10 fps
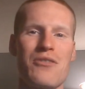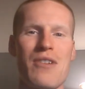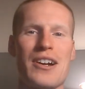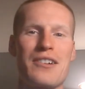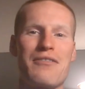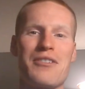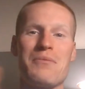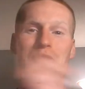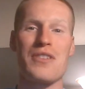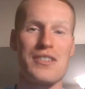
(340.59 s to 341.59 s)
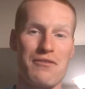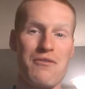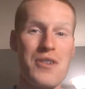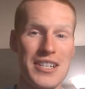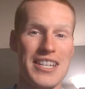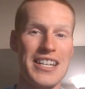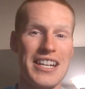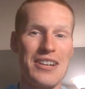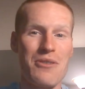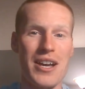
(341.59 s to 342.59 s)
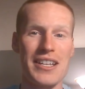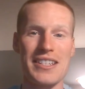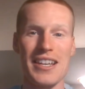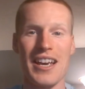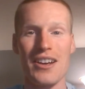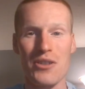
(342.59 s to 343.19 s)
record from 2014, anyways.